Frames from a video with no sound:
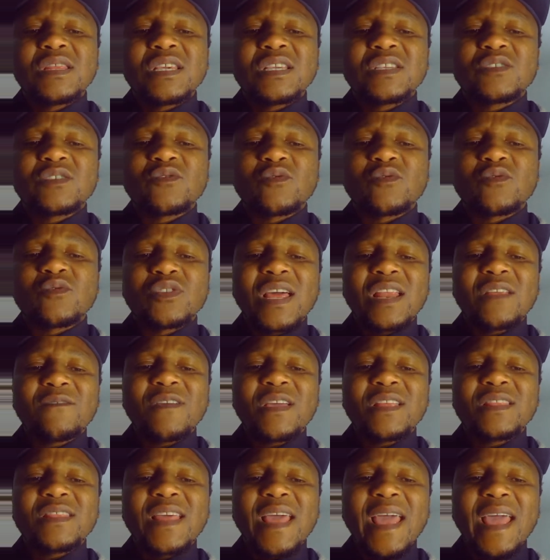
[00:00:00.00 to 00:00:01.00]
when you
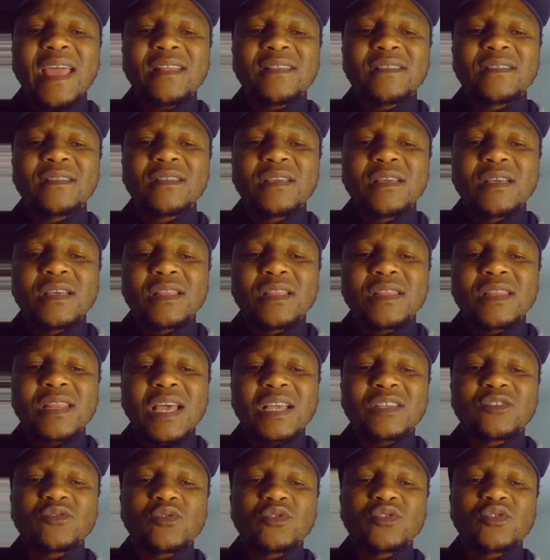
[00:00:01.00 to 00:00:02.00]
derivate that,
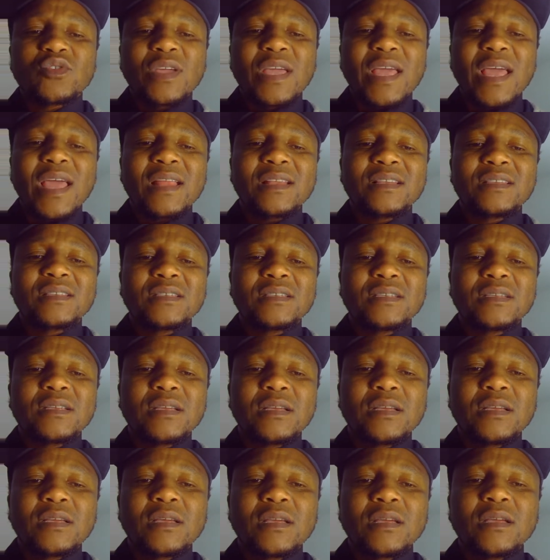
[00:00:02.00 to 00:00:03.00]
that's what you get.
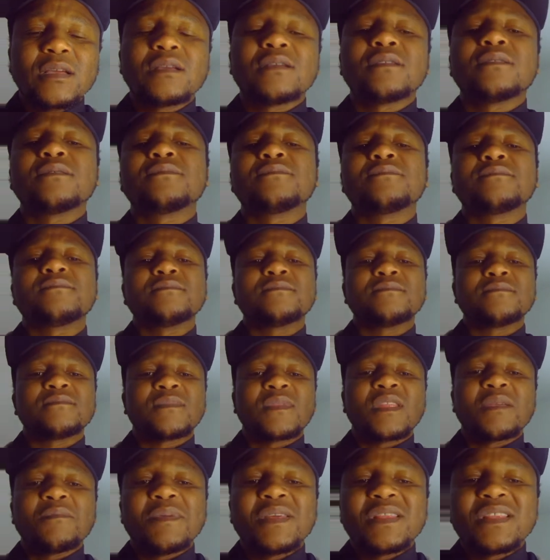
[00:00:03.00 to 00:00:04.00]

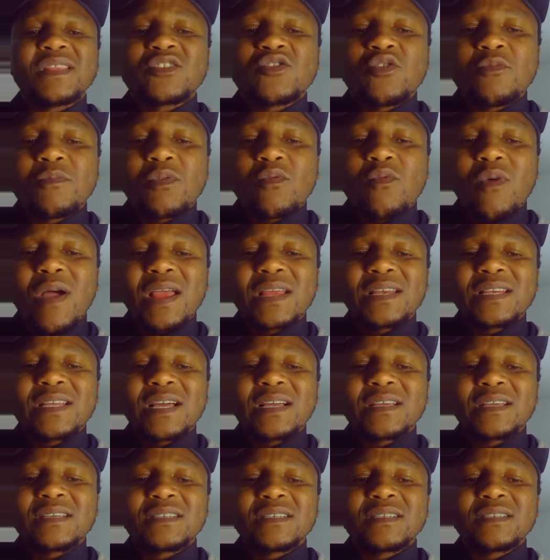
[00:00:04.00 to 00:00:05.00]
And this could be y
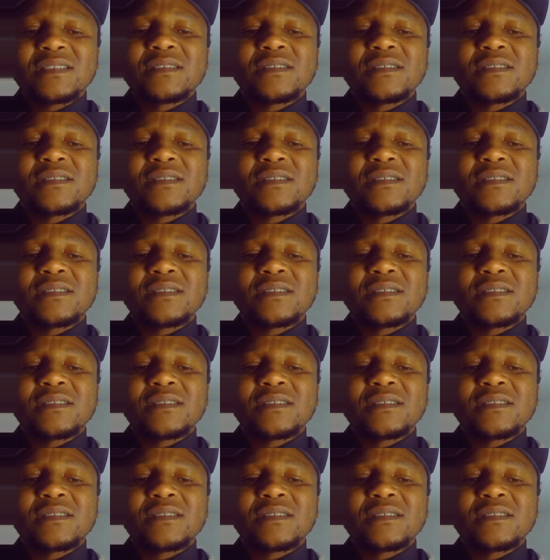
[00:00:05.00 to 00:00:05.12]
dash.